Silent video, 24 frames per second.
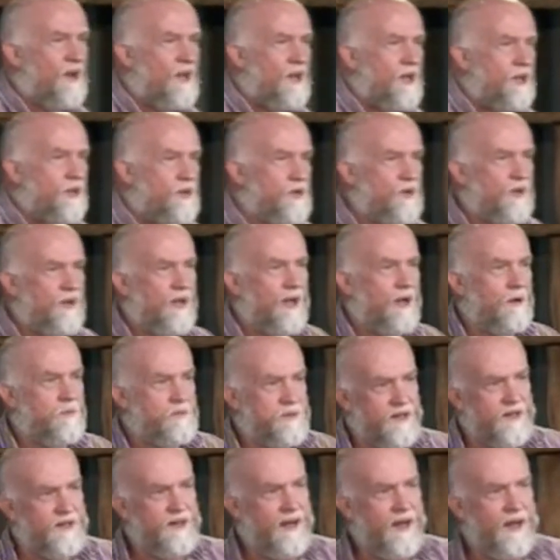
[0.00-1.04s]
through the ups
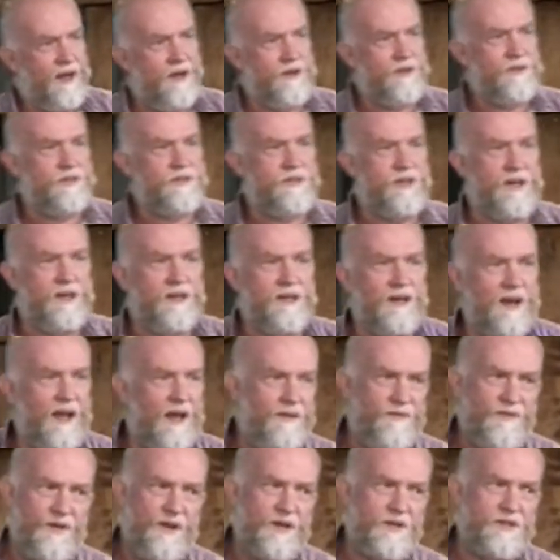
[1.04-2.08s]
and downs that
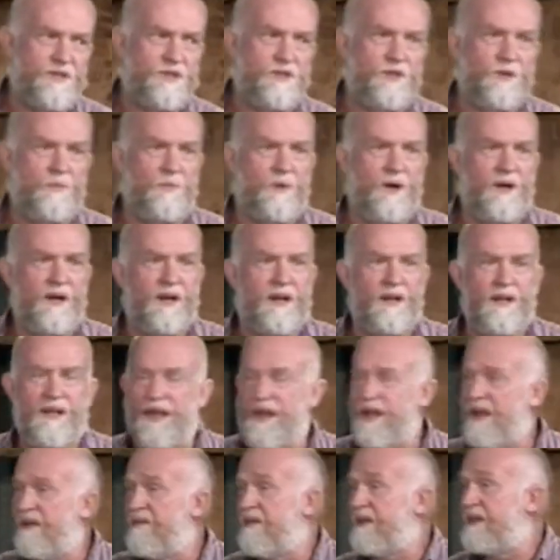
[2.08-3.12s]
life has to bring. And they
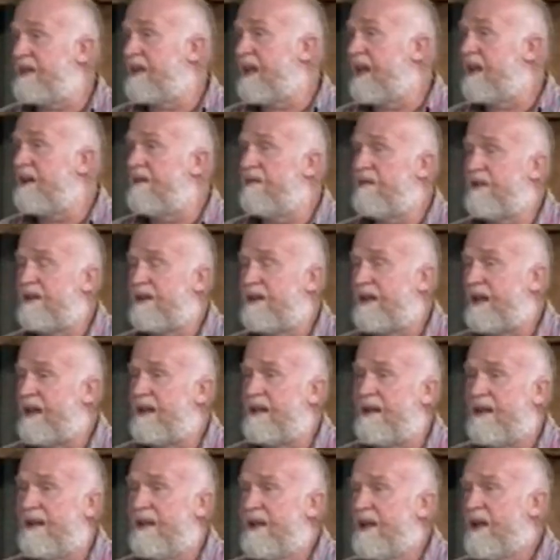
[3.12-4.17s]
have, at the end of the day,
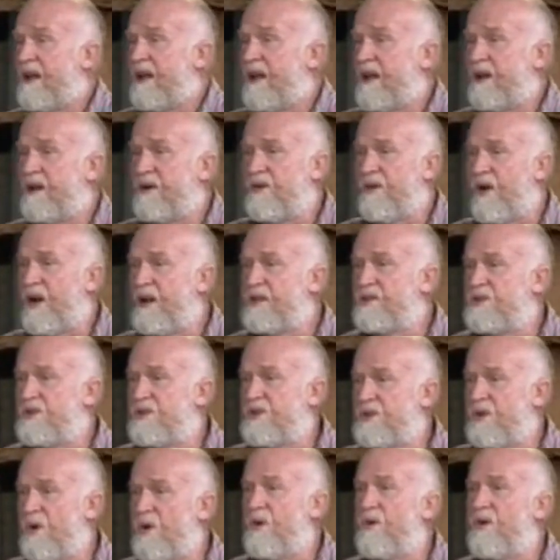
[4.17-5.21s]
a great
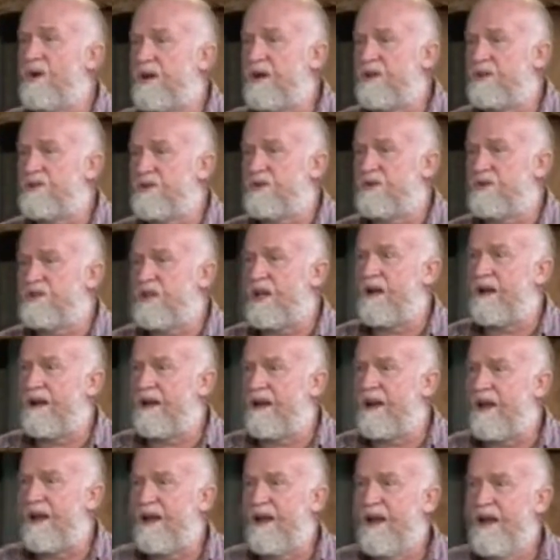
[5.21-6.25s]
story to tell. And
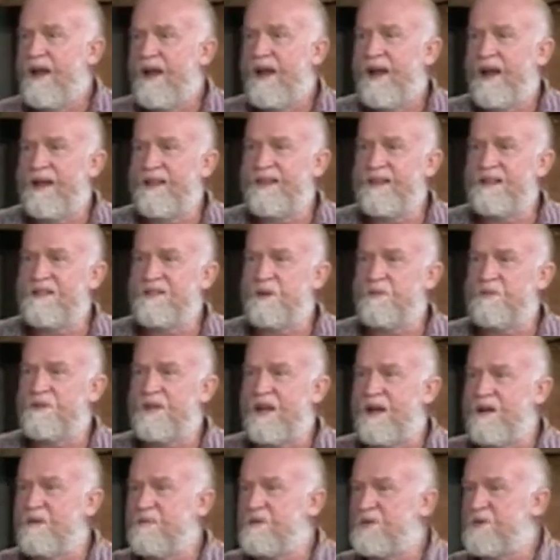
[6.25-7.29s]
I think
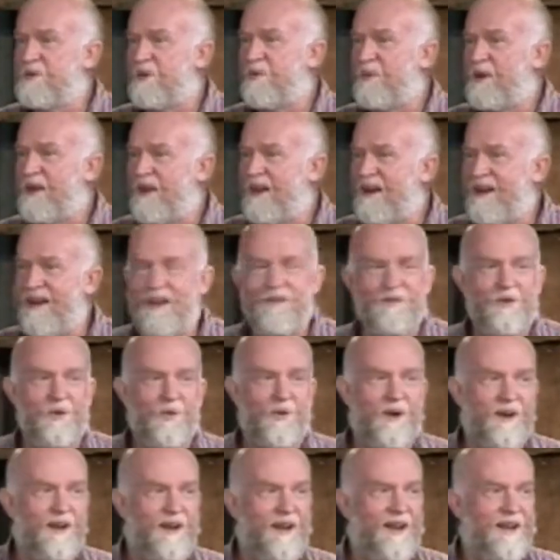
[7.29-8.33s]
sometimes when we get to heaven
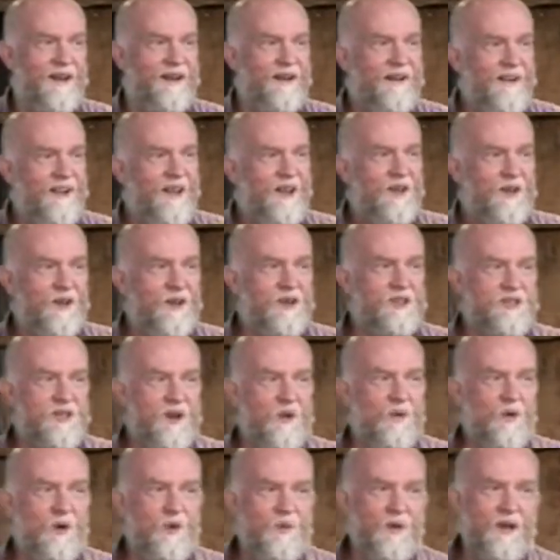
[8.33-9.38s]
one day, you're going to say,
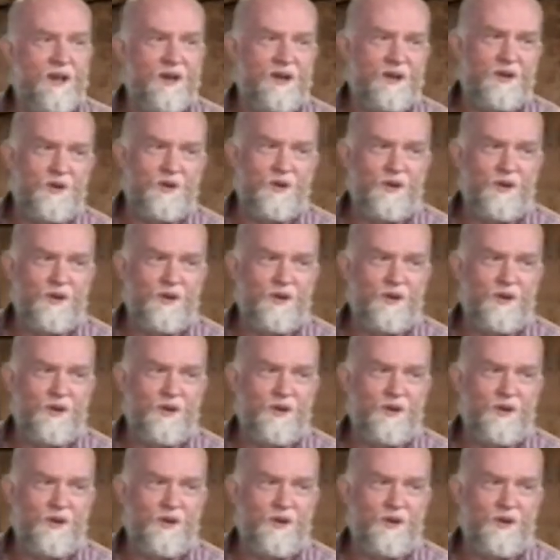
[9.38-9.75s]
what are we going to do in